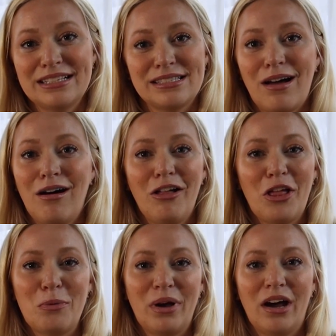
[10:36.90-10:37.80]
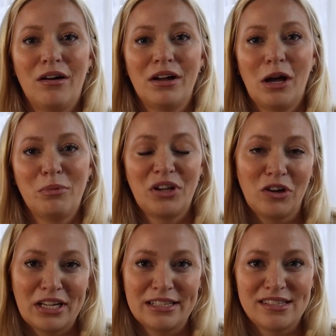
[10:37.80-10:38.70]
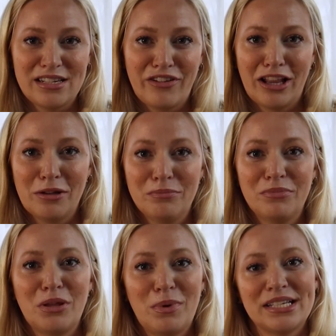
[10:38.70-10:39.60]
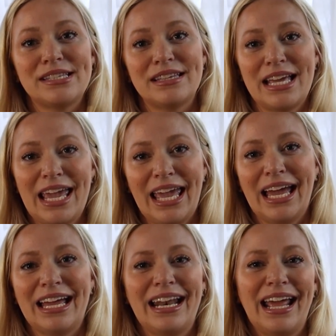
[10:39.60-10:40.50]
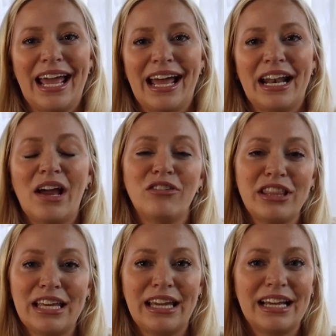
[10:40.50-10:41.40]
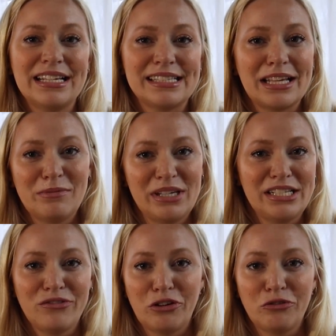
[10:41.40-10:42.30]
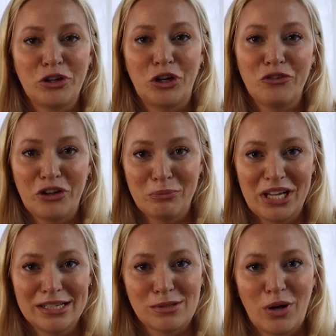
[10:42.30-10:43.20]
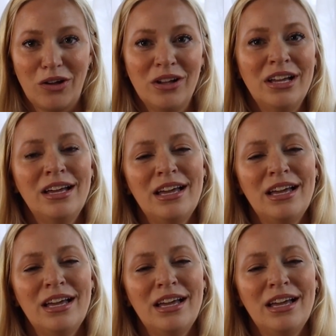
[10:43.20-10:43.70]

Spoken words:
it's all about helping our kids develop the best that they can, and everything is going to be different for your family as well.